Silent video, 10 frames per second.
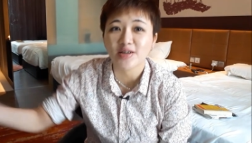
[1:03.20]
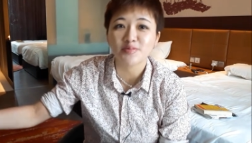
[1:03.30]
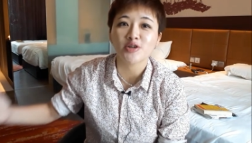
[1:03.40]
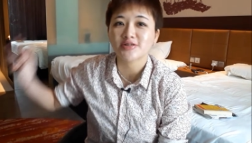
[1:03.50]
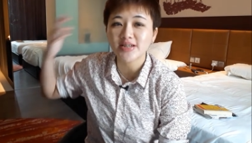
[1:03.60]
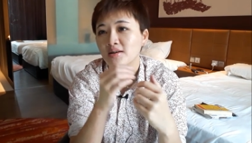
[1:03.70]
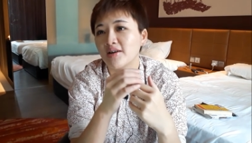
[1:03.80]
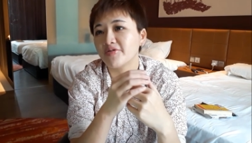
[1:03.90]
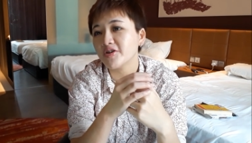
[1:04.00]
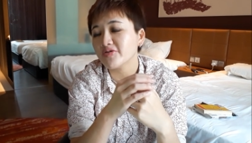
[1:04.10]
the stop loss.
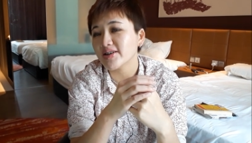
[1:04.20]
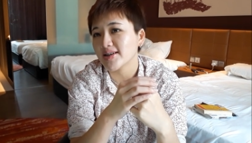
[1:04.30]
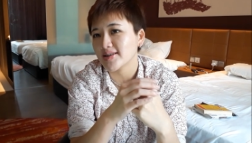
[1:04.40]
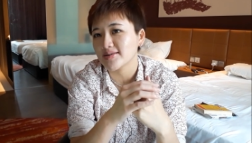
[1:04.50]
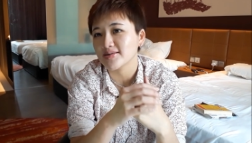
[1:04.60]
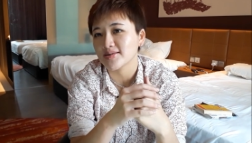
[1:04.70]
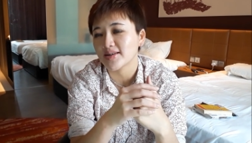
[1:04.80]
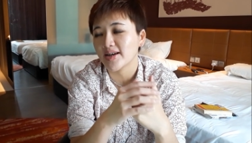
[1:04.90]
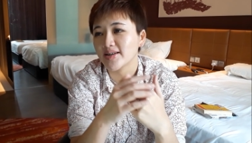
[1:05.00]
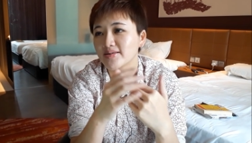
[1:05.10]
Have you ever had a
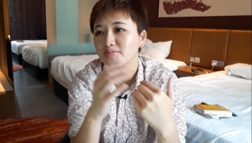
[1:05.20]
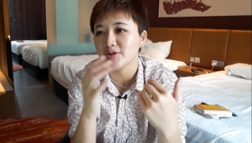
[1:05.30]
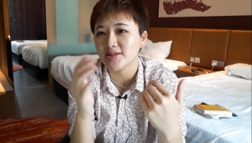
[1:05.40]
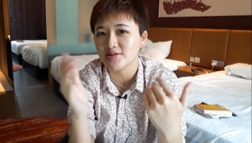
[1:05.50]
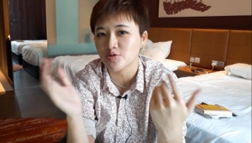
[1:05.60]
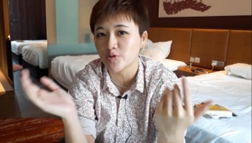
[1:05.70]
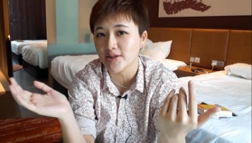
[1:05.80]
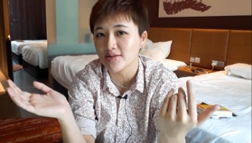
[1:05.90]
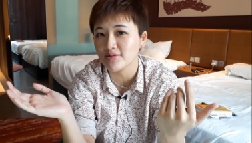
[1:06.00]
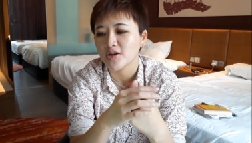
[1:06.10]
10 winning
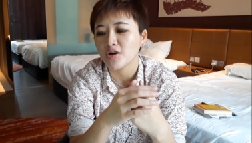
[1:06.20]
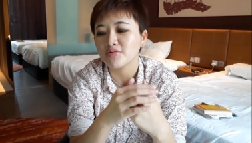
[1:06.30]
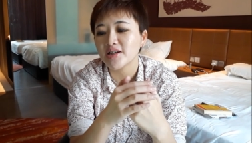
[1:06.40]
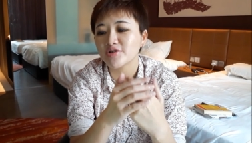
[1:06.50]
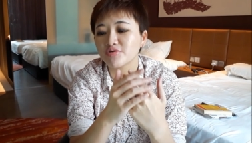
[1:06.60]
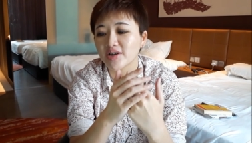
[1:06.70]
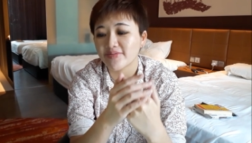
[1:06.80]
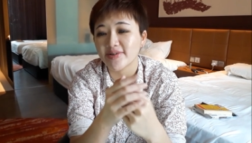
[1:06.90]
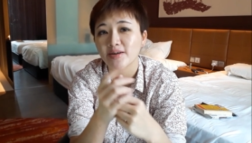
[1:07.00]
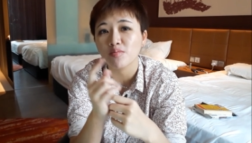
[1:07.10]
streak only to
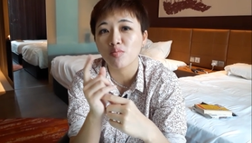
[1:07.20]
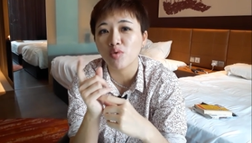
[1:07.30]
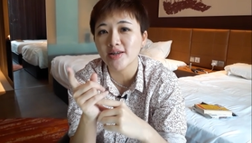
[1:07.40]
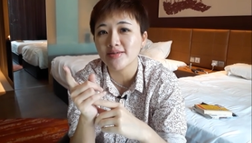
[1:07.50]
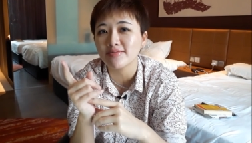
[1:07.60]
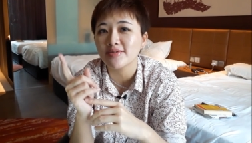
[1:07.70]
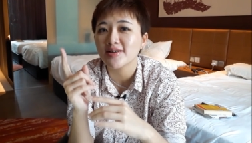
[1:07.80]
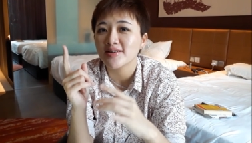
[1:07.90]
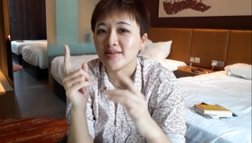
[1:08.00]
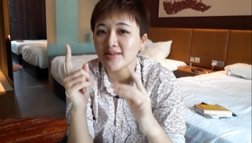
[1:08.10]
have that
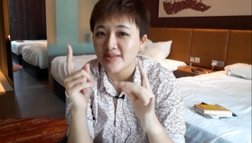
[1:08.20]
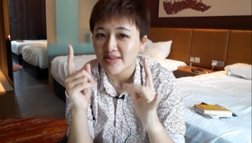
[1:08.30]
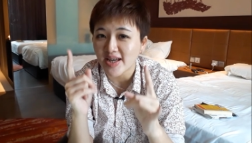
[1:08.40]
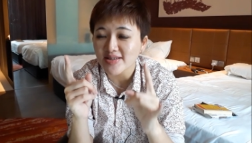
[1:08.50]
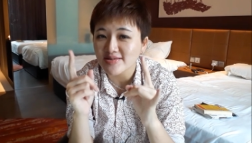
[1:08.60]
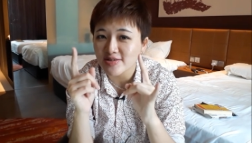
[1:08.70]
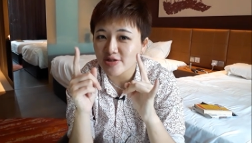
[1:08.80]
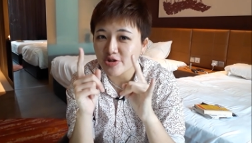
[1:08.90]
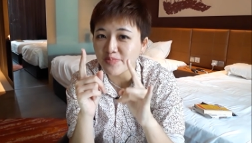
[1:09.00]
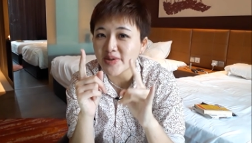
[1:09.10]
one
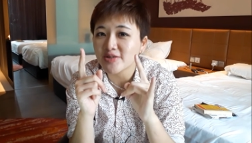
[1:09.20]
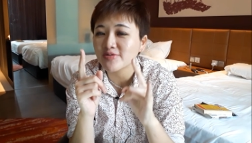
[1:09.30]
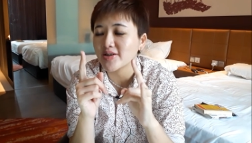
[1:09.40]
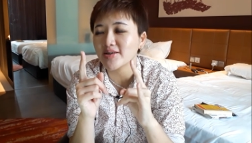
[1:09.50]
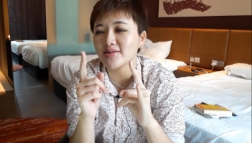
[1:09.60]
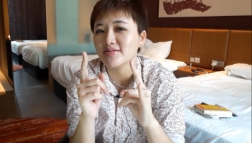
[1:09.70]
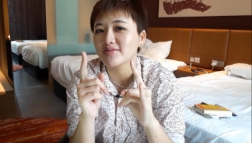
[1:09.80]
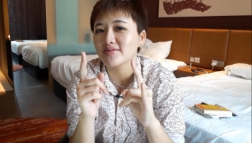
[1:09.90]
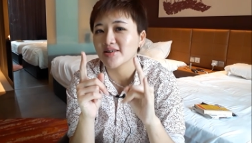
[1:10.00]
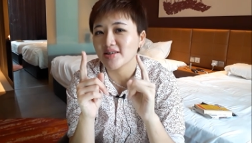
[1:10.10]
next stupid trade,
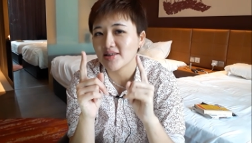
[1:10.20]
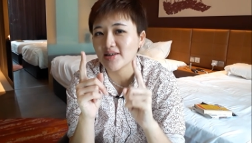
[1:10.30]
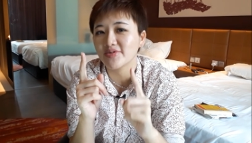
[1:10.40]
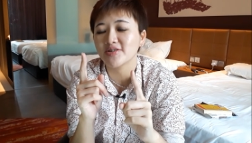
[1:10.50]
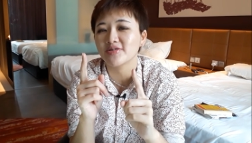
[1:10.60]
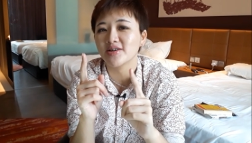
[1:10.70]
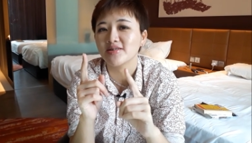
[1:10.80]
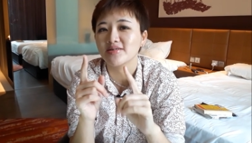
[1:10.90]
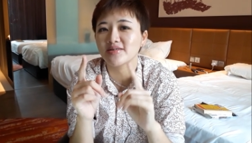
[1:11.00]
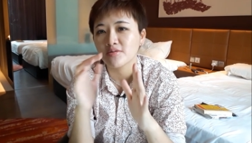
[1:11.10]
the 11th
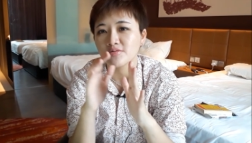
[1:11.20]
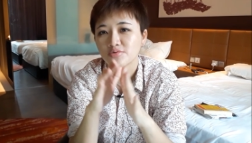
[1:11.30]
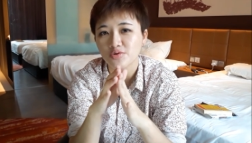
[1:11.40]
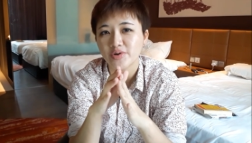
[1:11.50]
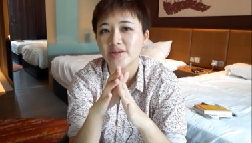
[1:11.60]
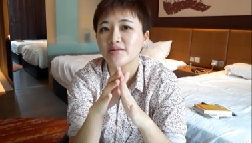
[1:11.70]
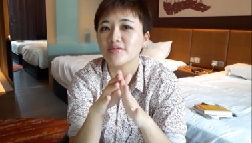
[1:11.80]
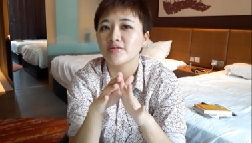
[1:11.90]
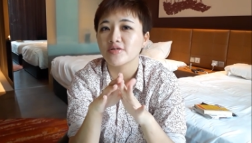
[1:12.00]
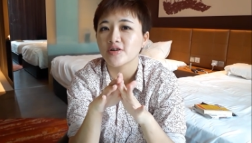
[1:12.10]
trade,
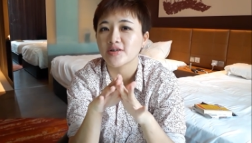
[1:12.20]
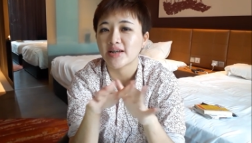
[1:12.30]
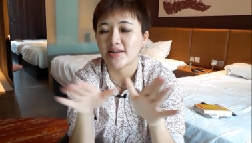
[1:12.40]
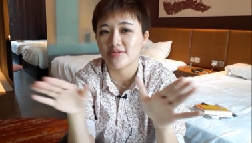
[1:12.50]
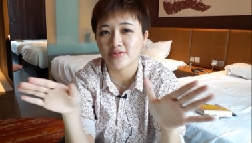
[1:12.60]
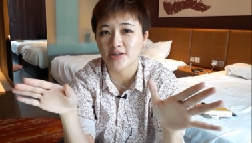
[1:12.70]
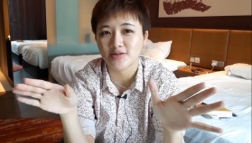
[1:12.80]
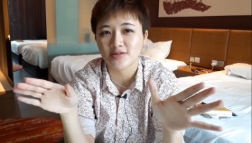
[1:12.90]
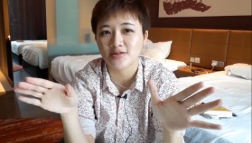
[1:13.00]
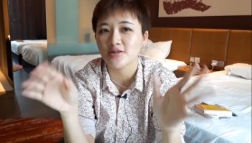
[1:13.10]
ruin your 10
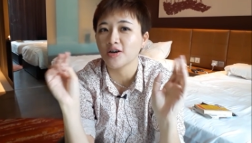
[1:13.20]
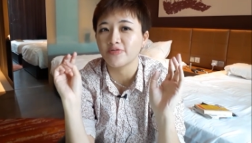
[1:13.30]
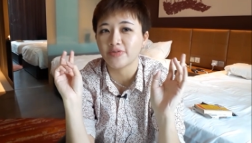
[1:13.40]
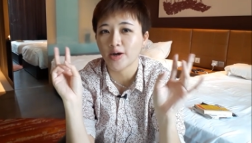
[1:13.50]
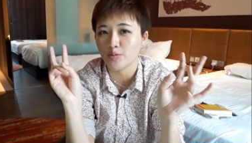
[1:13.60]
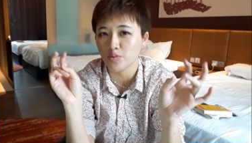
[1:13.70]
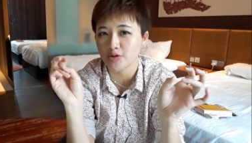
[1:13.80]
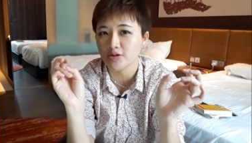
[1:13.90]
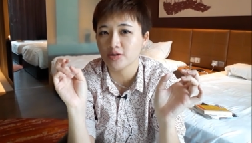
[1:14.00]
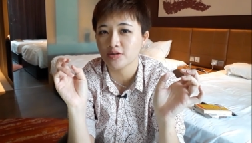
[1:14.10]
trades of hard
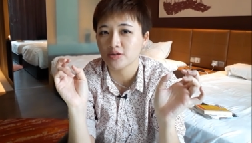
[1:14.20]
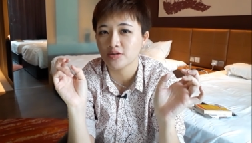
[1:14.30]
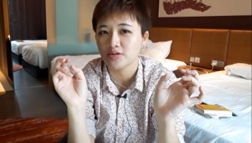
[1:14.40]
work?